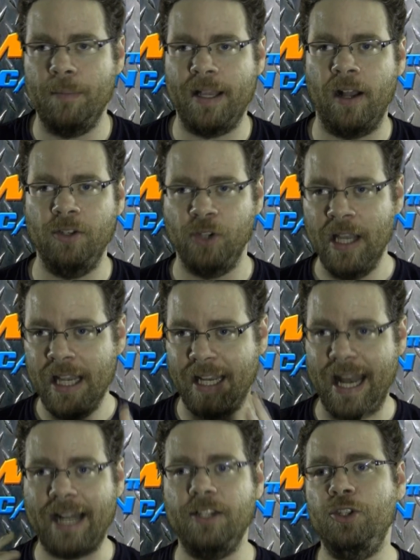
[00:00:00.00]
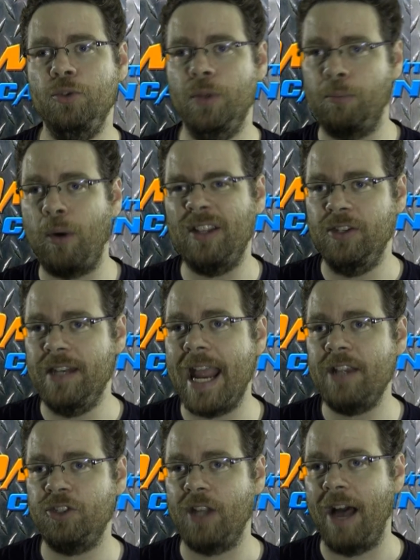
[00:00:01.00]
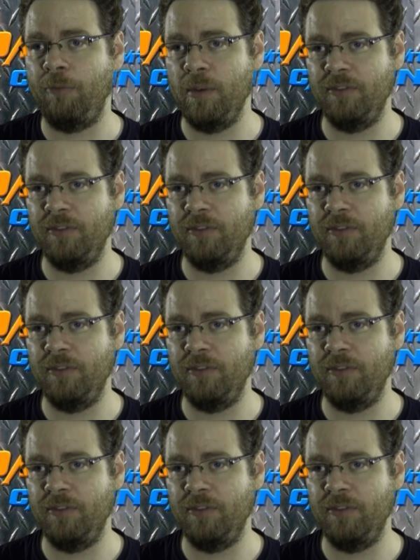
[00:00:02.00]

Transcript: because connected to the present day stuff,